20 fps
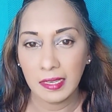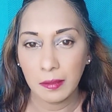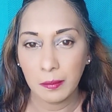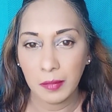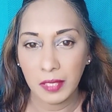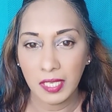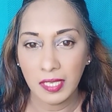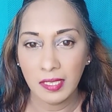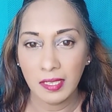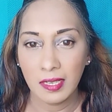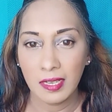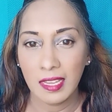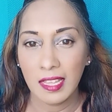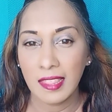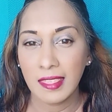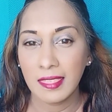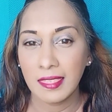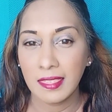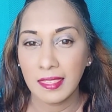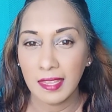enemy
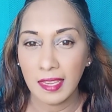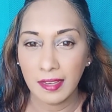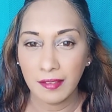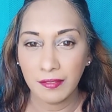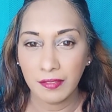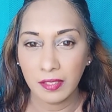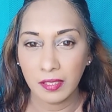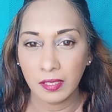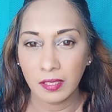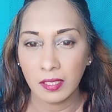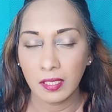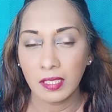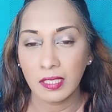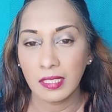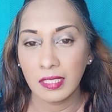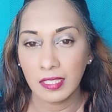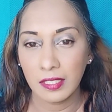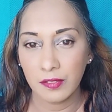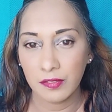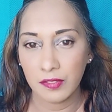never
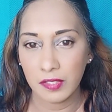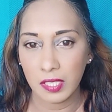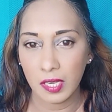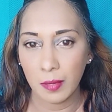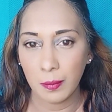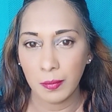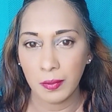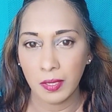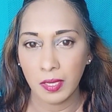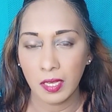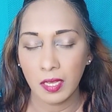gives up.